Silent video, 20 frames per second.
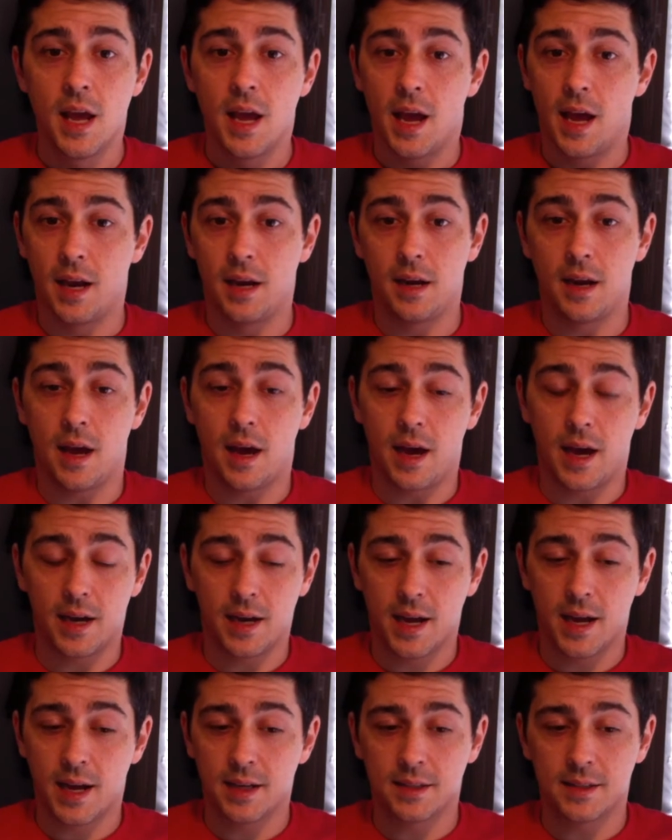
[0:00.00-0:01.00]
And I
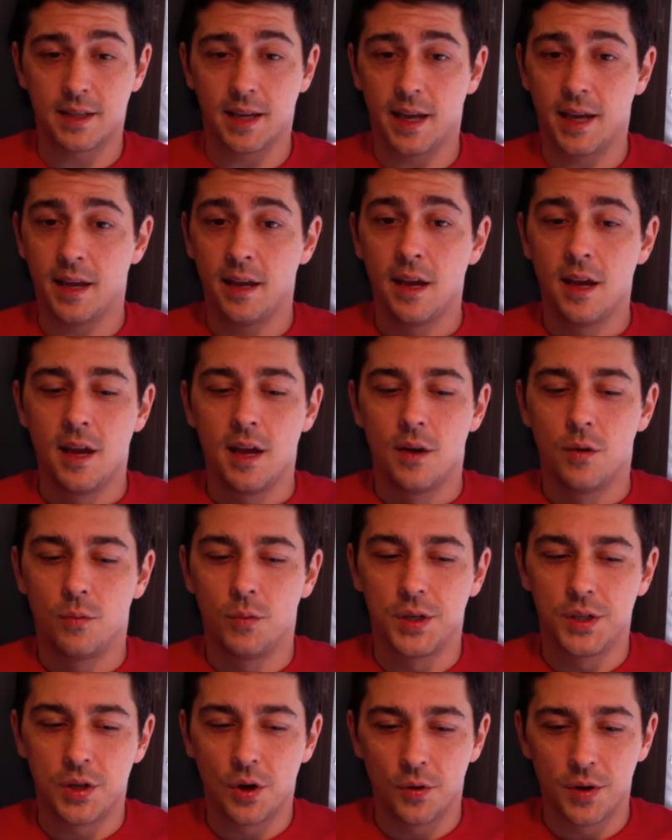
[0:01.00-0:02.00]
got to say,
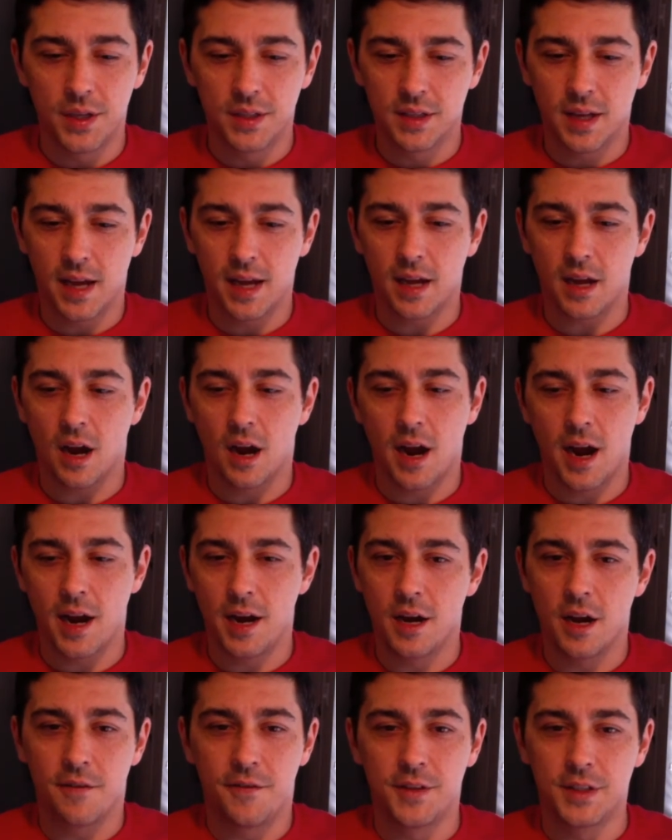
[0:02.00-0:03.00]
when Tony's like, all right,
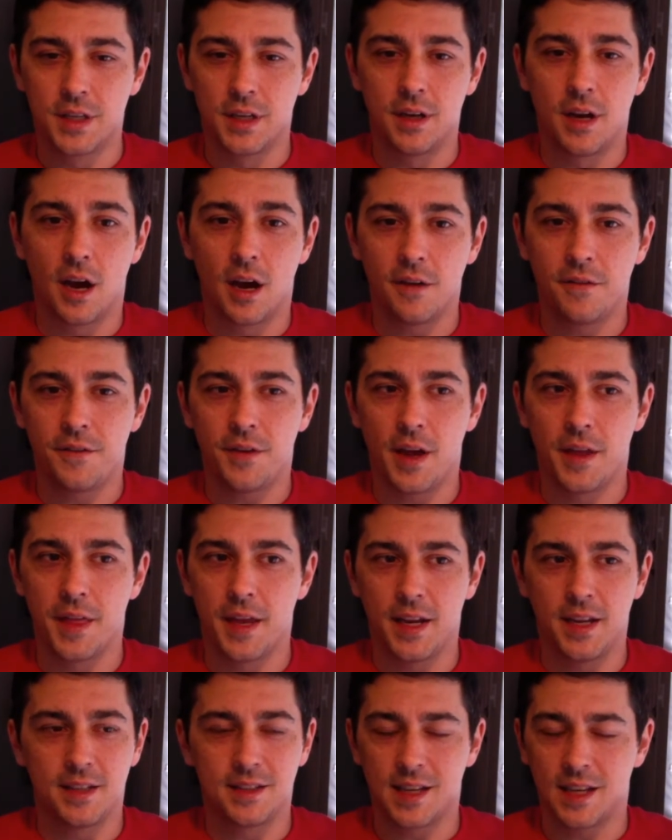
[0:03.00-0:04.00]
enough is enough, and then
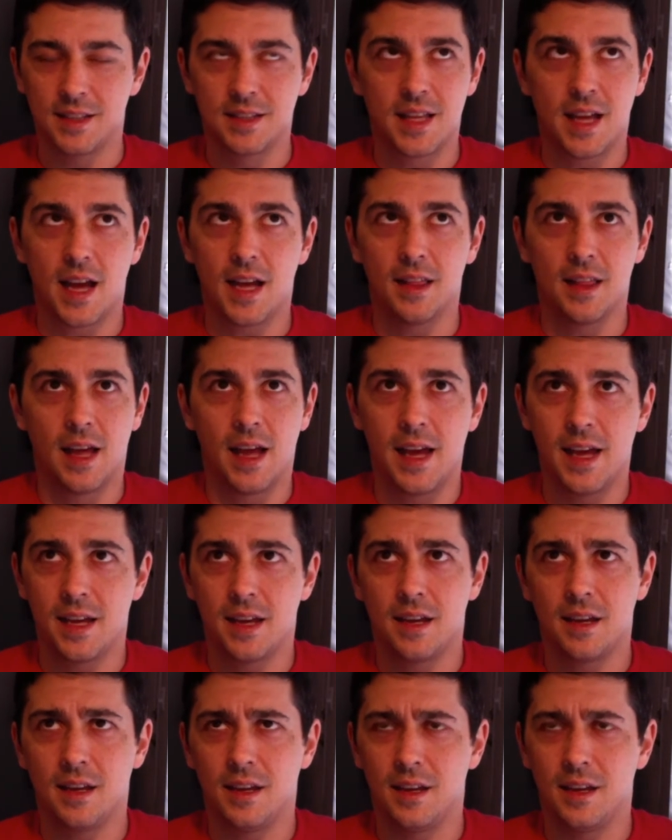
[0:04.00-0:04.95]
he says that, like,